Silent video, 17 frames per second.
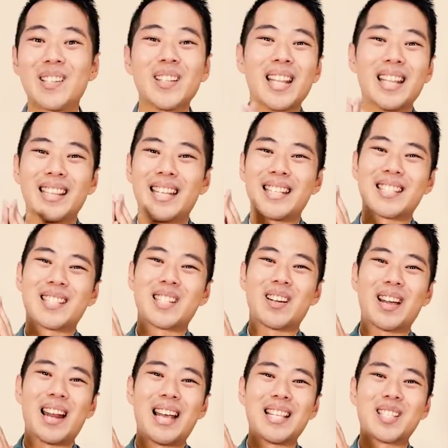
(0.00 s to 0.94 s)
then, let's
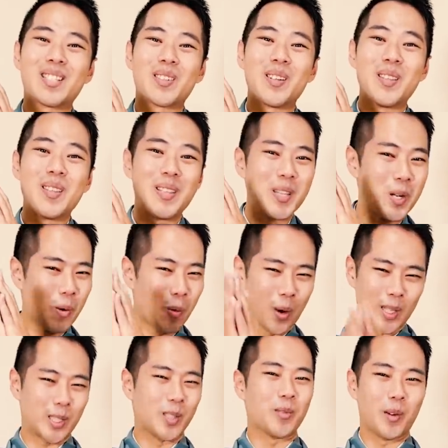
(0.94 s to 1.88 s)
start answering the
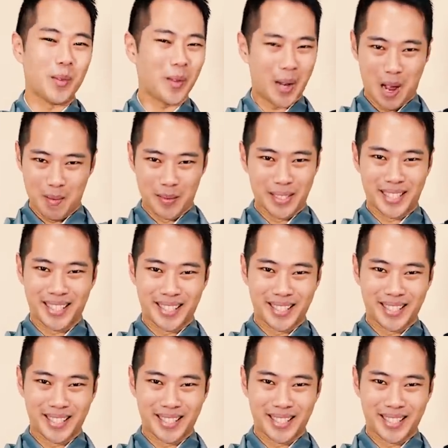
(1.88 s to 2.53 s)
question from the comments.